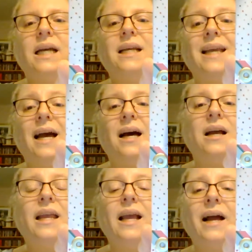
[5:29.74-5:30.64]
yeah,
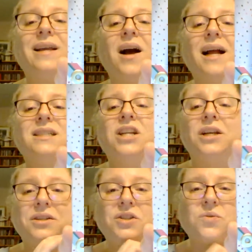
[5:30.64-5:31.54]
I got
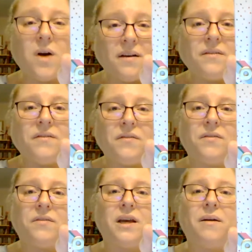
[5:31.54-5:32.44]
12
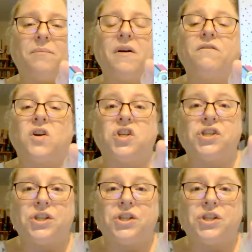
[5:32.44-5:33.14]
of them for